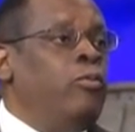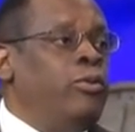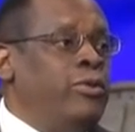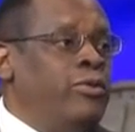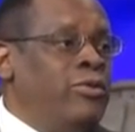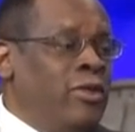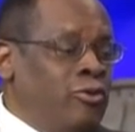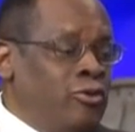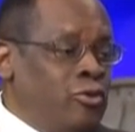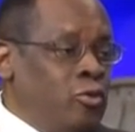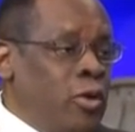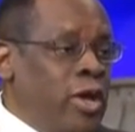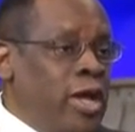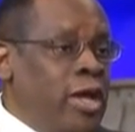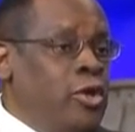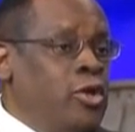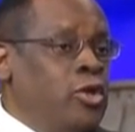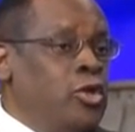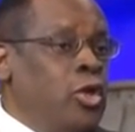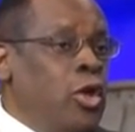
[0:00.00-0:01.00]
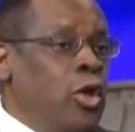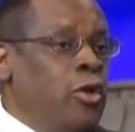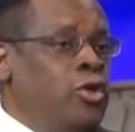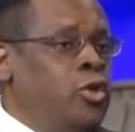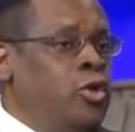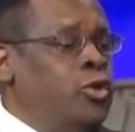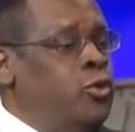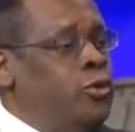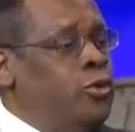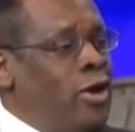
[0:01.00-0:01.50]
This way,
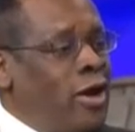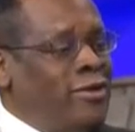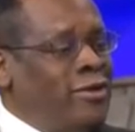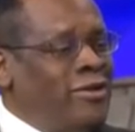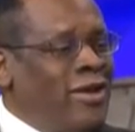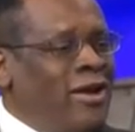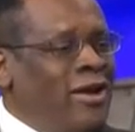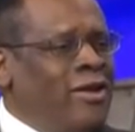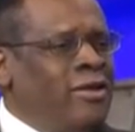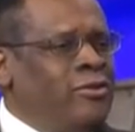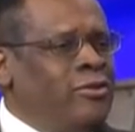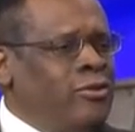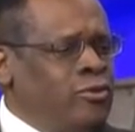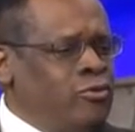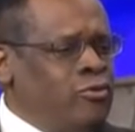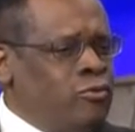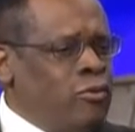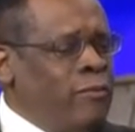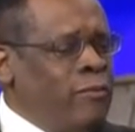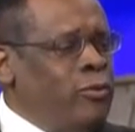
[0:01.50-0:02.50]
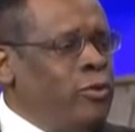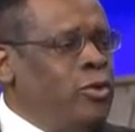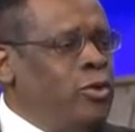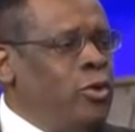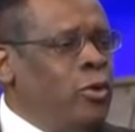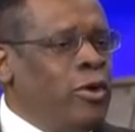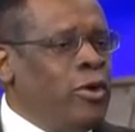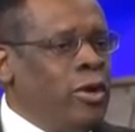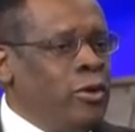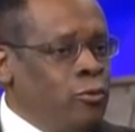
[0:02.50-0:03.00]
you do not disrupt
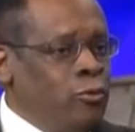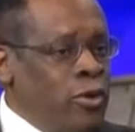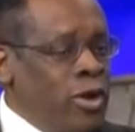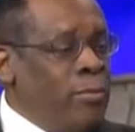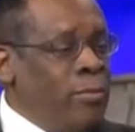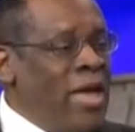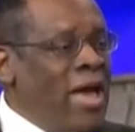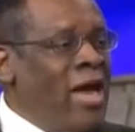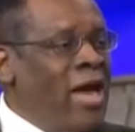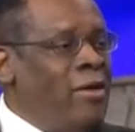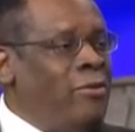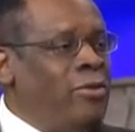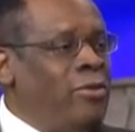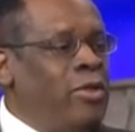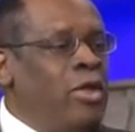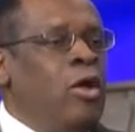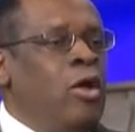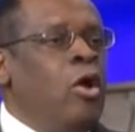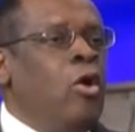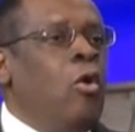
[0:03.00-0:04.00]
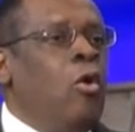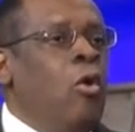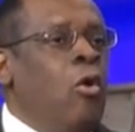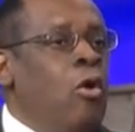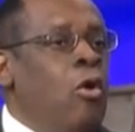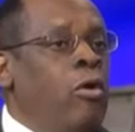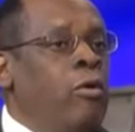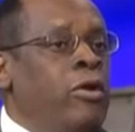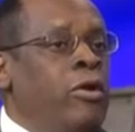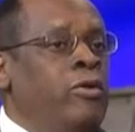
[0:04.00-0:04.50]
your career path
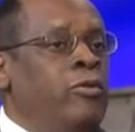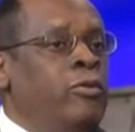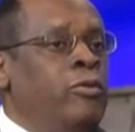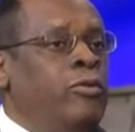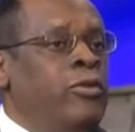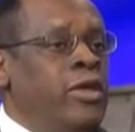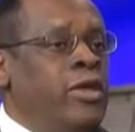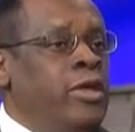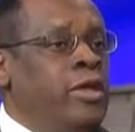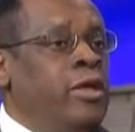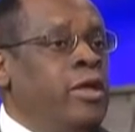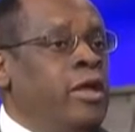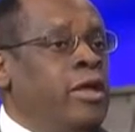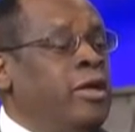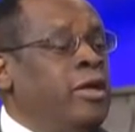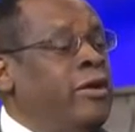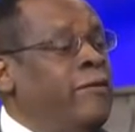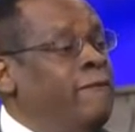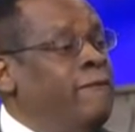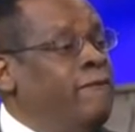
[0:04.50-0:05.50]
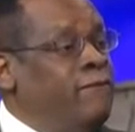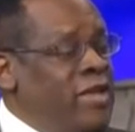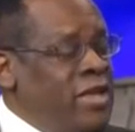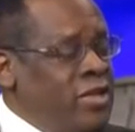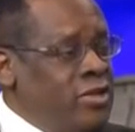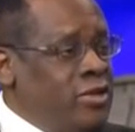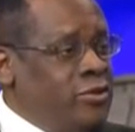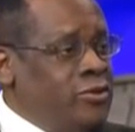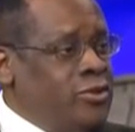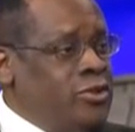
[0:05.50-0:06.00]
or the
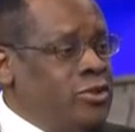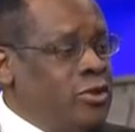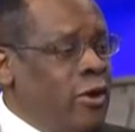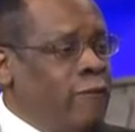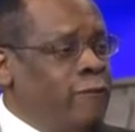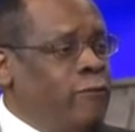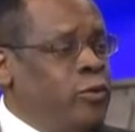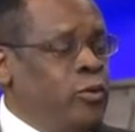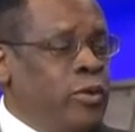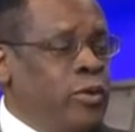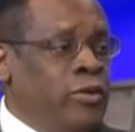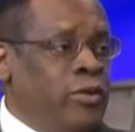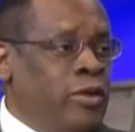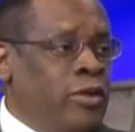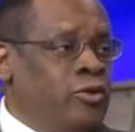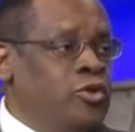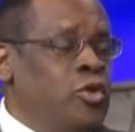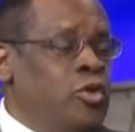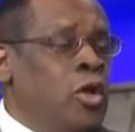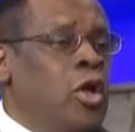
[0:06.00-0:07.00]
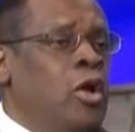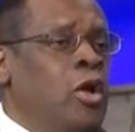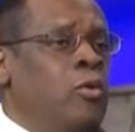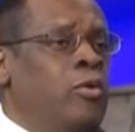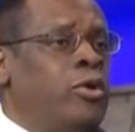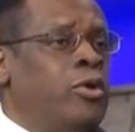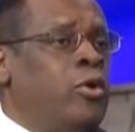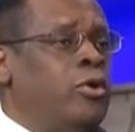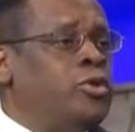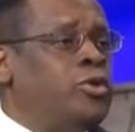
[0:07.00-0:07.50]
convenience of doing this,
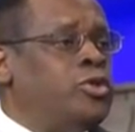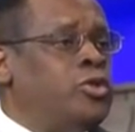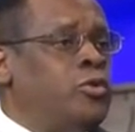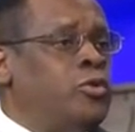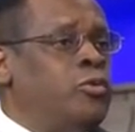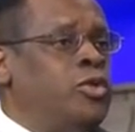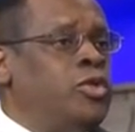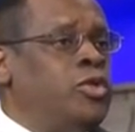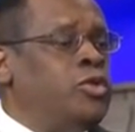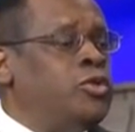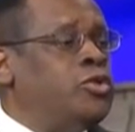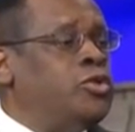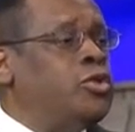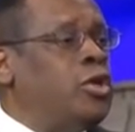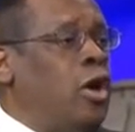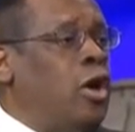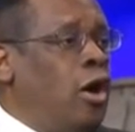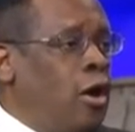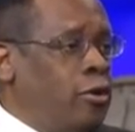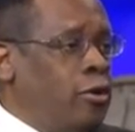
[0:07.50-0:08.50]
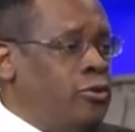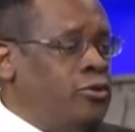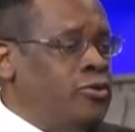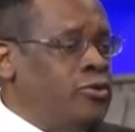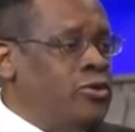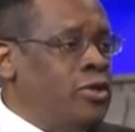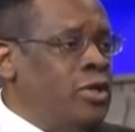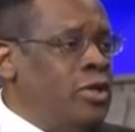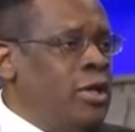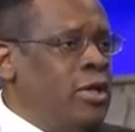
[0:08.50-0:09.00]
but also reduce the
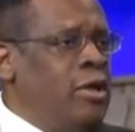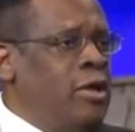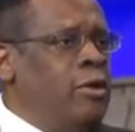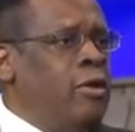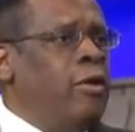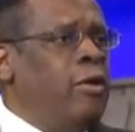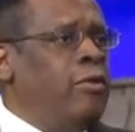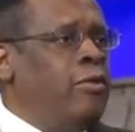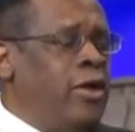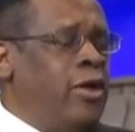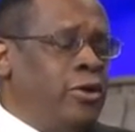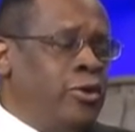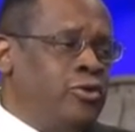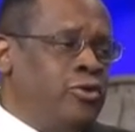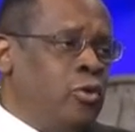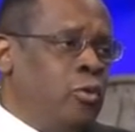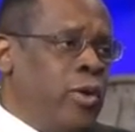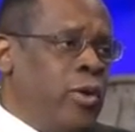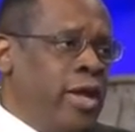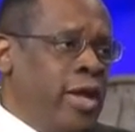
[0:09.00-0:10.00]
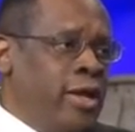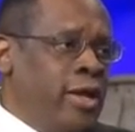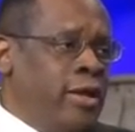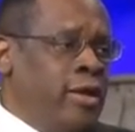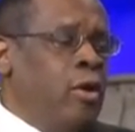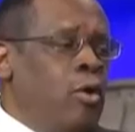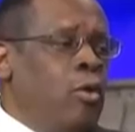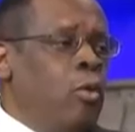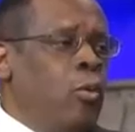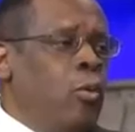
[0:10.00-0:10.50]
cost. There is a way.
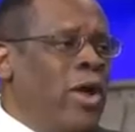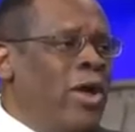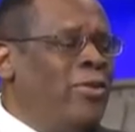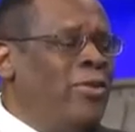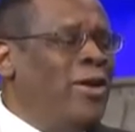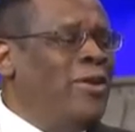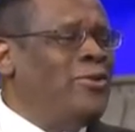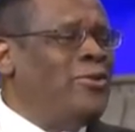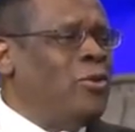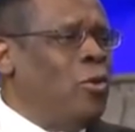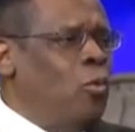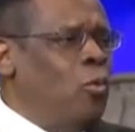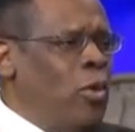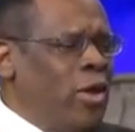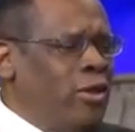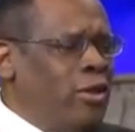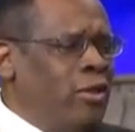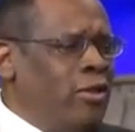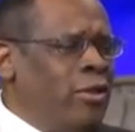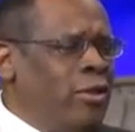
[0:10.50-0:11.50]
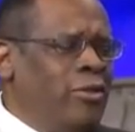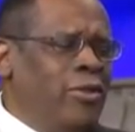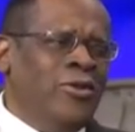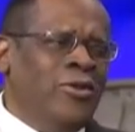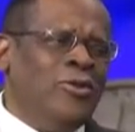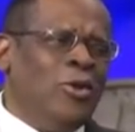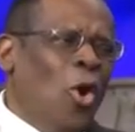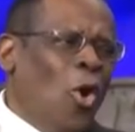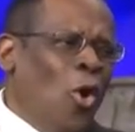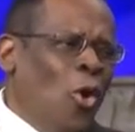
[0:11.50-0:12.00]
Where there's a will,
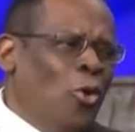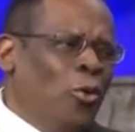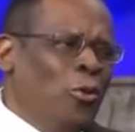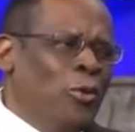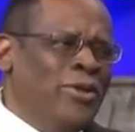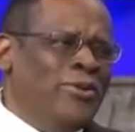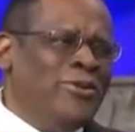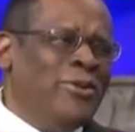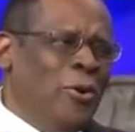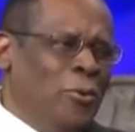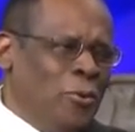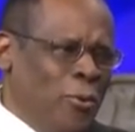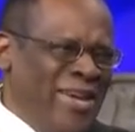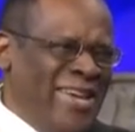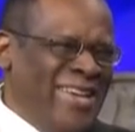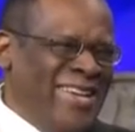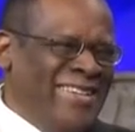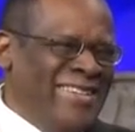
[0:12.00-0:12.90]
there's always a way.